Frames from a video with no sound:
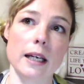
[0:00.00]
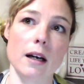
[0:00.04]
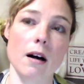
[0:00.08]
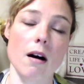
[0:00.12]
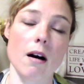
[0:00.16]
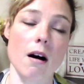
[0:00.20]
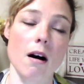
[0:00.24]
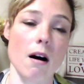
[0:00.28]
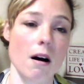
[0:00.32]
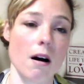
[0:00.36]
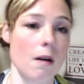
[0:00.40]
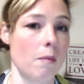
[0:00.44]

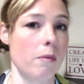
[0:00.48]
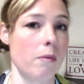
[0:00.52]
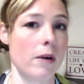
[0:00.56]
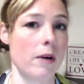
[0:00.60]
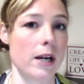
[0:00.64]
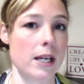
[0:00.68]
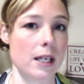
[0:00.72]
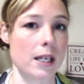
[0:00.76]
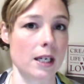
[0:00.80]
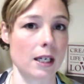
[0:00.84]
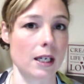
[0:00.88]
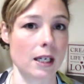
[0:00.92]

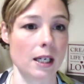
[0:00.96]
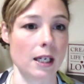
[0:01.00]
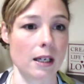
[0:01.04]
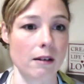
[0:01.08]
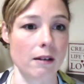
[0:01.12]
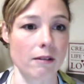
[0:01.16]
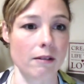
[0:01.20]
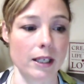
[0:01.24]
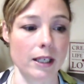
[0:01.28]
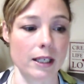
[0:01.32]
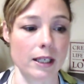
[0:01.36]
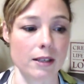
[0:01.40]
heartbreaking
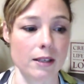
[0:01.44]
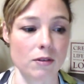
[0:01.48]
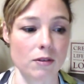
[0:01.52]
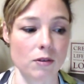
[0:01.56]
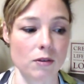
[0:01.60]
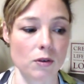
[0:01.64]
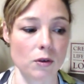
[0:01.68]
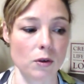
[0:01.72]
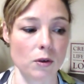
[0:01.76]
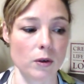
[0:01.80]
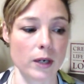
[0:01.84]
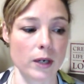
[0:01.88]
hearing his
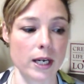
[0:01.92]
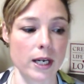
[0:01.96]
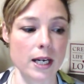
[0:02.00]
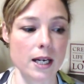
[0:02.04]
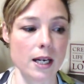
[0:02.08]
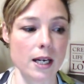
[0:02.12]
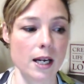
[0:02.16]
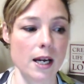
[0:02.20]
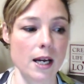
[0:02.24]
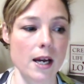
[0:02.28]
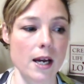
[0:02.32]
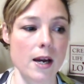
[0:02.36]

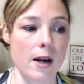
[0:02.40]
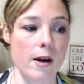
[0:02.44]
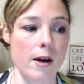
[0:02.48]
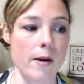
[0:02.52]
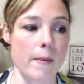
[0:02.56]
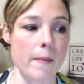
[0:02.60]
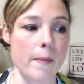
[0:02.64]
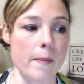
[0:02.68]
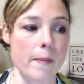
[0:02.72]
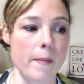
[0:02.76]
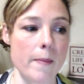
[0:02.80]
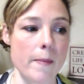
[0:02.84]
story.
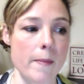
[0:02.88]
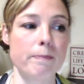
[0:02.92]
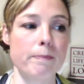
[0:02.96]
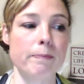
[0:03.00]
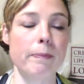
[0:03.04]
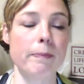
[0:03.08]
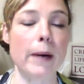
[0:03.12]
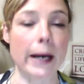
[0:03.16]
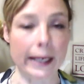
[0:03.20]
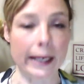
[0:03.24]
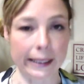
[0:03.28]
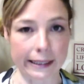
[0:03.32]

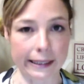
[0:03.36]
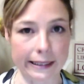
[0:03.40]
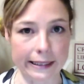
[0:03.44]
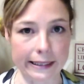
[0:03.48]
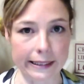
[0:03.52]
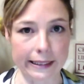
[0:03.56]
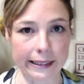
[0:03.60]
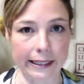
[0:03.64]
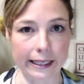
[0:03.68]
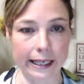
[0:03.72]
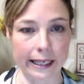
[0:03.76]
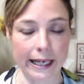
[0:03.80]
But
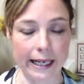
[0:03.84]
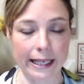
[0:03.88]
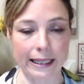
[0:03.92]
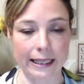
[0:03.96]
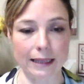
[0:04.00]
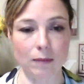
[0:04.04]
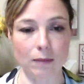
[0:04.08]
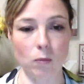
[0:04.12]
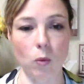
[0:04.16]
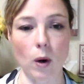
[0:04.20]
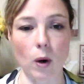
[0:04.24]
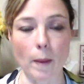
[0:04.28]

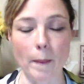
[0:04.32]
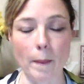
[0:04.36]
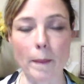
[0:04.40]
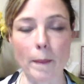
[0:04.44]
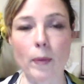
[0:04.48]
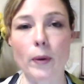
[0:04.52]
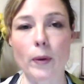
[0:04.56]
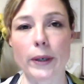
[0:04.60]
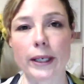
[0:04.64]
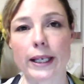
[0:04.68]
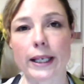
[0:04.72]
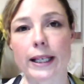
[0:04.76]
at one
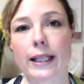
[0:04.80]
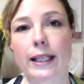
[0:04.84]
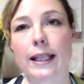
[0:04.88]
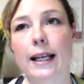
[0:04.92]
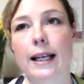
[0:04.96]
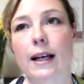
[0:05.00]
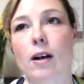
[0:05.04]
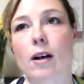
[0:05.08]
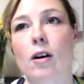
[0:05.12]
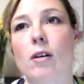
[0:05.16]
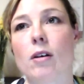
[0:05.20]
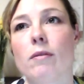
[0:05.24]
point in
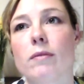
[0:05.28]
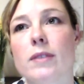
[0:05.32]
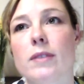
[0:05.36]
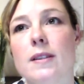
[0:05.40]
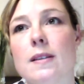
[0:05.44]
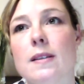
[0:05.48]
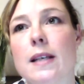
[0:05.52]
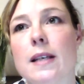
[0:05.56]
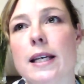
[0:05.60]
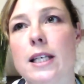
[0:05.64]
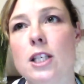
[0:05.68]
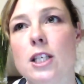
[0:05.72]
that
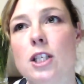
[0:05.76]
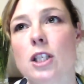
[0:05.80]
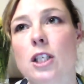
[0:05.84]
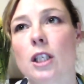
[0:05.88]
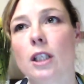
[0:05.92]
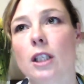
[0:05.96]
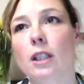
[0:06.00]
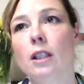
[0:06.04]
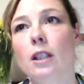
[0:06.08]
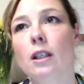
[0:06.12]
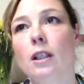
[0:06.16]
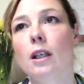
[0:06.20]

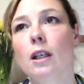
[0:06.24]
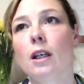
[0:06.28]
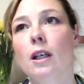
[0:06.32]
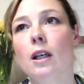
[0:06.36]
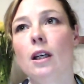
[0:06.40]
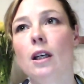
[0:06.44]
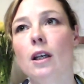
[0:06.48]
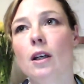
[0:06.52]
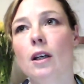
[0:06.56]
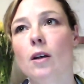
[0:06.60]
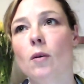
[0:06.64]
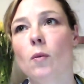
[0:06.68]
conversation,
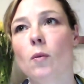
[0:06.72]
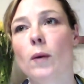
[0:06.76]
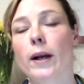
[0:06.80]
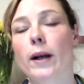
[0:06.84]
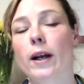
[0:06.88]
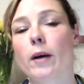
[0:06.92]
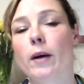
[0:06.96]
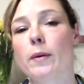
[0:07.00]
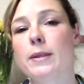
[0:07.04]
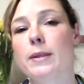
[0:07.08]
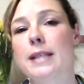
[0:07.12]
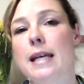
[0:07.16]
when
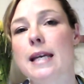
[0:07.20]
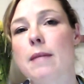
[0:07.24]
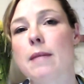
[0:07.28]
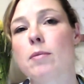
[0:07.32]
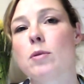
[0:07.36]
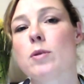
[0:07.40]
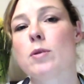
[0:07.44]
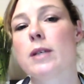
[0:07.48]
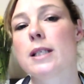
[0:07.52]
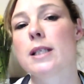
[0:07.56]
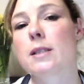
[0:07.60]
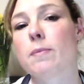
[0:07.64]
I was able
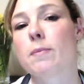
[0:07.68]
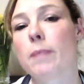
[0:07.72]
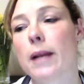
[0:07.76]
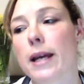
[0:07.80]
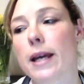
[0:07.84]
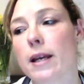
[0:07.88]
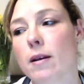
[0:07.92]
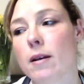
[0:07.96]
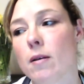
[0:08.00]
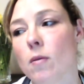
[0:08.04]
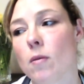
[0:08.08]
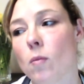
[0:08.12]
to
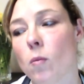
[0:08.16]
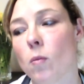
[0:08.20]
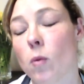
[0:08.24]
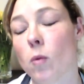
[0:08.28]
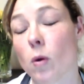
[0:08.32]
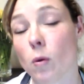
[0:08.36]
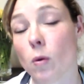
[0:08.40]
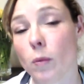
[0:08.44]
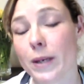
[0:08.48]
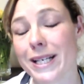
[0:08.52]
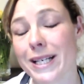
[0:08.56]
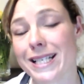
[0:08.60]
explain
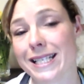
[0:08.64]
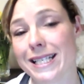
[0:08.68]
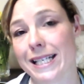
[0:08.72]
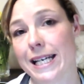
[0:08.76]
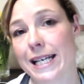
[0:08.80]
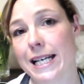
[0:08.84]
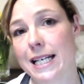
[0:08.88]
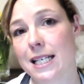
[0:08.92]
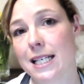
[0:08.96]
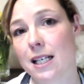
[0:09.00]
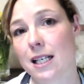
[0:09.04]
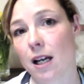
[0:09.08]
what we
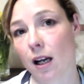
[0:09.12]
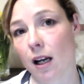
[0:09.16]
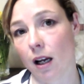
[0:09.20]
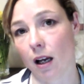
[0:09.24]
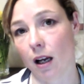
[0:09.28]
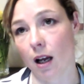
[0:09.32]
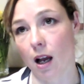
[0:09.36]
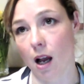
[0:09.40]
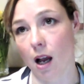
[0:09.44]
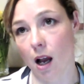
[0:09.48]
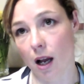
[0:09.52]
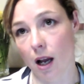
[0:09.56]
did,
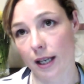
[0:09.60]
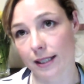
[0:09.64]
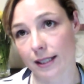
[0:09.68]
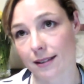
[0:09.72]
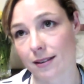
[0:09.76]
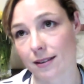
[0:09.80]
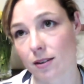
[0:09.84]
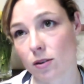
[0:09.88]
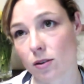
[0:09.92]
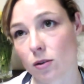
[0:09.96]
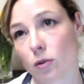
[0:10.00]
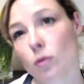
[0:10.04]
I
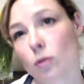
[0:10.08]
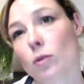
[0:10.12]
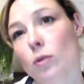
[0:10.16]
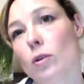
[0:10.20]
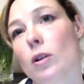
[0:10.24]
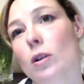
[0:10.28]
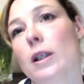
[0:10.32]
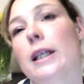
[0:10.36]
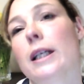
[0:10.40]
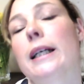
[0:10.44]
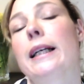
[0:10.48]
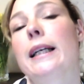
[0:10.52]

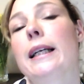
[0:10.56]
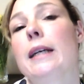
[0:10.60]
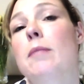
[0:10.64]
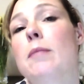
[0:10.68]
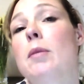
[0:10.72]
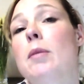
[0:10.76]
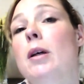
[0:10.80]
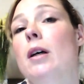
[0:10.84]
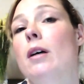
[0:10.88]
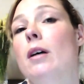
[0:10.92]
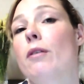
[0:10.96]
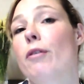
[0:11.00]
saw a
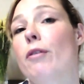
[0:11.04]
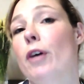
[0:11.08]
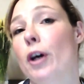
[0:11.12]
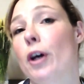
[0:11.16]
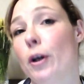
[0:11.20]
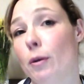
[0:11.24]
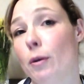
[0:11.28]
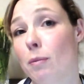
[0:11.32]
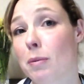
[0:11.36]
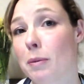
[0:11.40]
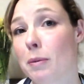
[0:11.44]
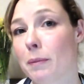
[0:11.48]
glimmer of
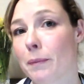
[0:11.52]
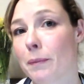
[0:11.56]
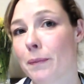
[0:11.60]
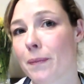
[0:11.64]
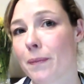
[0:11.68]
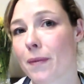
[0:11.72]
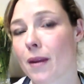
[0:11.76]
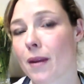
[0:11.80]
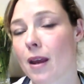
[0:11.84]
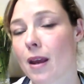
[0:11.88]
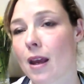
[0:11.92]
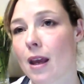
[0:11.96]
hope.
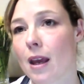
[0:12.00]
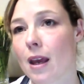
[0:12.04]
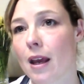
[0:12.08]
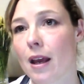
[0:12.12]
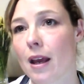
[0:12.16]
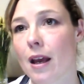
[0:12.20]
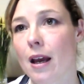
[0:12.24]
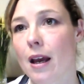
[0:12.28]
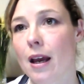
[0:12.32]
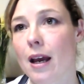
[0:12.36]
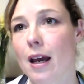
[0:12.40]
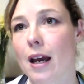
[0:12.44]

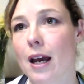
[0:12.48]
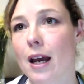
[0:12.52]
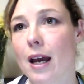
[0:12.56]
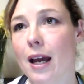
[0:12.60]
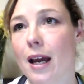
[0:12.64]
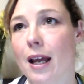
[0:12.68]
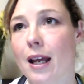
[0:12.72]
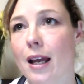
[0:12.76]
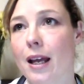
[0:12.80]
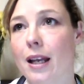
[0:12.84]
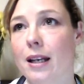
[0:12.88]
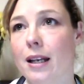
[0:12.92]

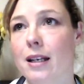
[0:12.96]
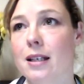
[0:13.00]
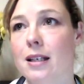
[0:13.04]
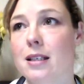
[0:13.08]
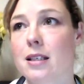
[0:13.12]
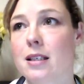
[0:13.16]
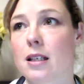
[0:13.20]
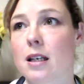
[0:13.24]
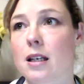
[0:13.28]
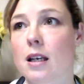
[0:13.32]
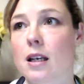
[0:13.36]
And